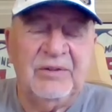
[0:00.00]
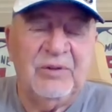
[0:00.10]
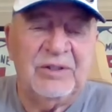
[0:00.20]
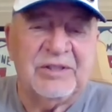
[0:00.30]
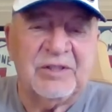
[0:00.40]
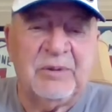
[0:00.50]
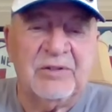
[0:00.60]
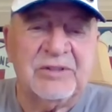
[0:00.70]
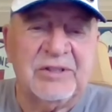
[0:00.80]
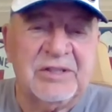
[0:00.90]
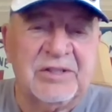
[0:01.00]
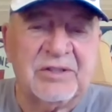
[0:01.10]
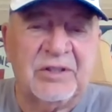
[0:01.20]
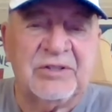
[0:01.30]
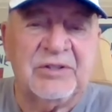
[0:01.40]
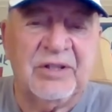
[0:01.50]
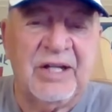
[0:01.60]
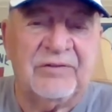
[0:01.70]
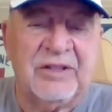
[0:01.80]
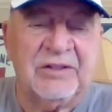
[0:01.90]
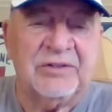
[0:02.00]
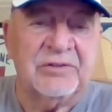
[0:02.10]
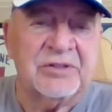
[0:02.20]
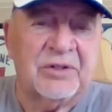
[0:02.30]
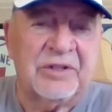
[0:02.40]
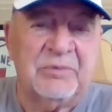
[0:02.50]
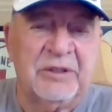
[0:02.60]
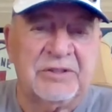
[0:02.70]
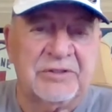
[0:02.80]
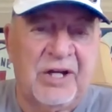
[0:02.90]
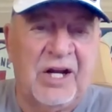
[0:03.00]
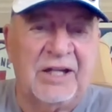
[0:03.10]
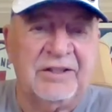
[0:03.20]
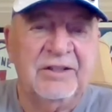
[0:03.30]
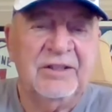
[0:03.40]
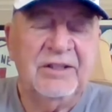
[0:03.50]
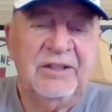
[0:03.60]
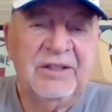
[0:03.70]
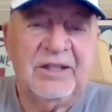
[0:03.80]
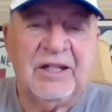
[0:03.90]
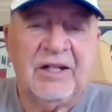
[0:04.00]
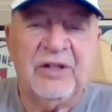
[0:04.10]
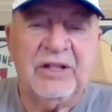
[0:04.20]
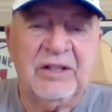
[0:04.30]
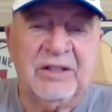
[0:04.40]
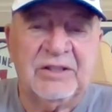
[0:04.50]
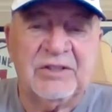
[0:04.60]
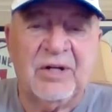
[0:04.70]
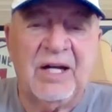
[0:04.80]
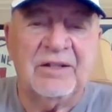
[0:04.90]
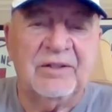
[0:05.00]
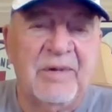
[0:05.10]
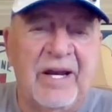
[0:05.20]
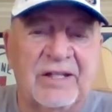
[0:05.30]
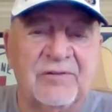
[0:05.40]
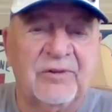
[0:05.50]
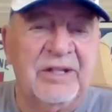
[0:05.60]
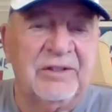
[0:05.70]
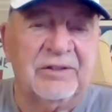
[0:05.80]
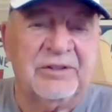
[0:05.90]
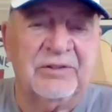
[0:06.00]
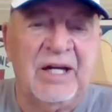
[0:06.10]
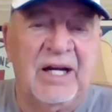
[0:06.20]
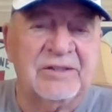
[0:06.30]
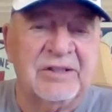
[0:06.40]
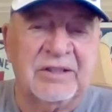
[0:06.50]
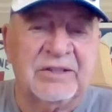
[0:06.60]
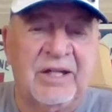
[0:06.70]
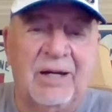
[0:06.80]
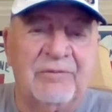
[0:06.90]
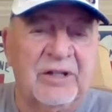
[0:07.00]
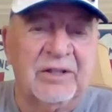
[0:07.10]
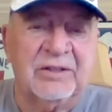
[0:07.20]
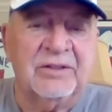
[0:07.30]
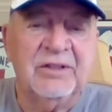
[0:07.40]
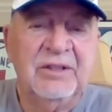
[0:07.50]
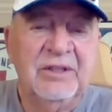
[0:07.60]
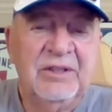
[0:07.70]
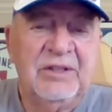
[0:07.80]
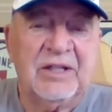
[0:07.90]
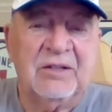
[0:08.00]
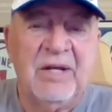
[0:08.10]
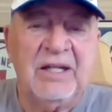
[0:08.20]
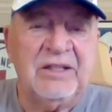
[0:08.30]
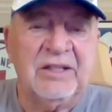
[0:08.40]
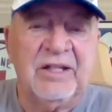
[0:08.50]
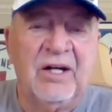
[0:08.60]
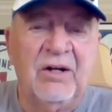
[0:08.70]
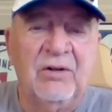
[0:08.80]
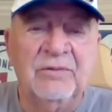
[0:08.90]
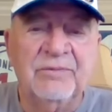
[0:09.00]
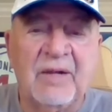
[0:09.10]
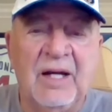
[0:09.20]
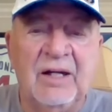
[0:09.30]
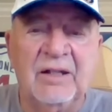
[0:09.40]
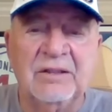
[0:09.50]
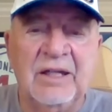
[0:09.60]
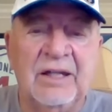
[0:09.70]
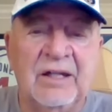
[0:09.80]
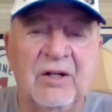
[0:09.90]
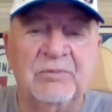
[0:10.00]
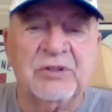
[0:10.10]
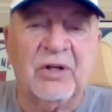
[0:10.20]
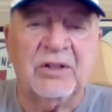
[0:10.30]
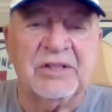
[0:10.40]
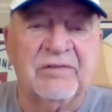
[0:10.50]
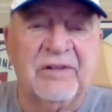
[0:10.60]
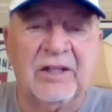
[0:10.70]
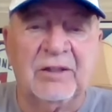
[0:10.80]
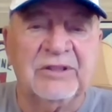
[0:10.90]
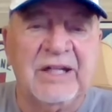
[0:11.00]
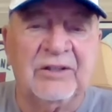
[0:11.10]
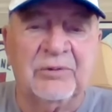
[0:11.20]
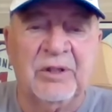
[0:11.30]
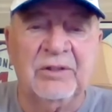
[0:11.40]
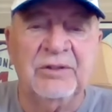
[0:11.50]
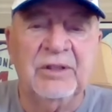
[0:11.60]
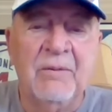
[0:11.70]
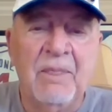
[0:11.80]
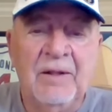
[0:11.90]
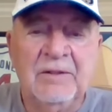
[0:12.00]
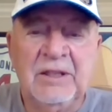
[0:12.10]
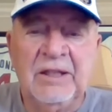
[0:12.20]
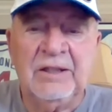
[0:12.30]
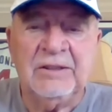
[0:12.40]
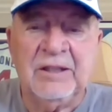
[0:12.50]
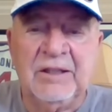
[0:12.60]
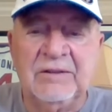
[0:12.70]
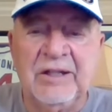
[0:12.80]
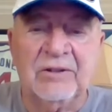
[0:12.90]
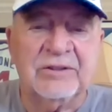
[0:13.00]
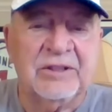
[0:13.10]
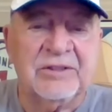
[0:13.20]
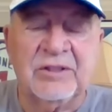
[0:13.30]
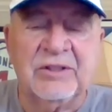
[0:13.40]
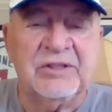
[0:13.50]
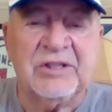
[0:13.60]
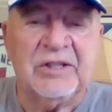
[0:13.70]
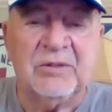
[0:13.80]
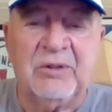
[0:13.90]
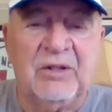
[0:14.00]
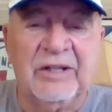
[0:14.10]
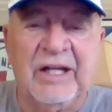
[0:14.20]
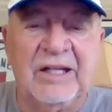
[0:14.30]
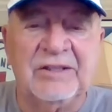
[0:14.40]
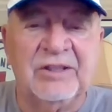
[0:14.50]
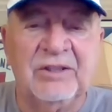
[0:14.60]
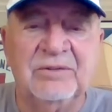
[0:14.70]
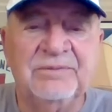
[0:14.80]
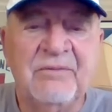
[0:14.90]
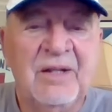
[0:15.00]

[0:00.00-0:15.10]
it, once this postseason starts, you're going to have to get two starting pitchers hot, and I think uh, Strider and Max Fried are two guys at the top that can that can make you go. Uh, and I hope Charlie's available down the road, and uh, Ellerton's a good sinker ball guy, so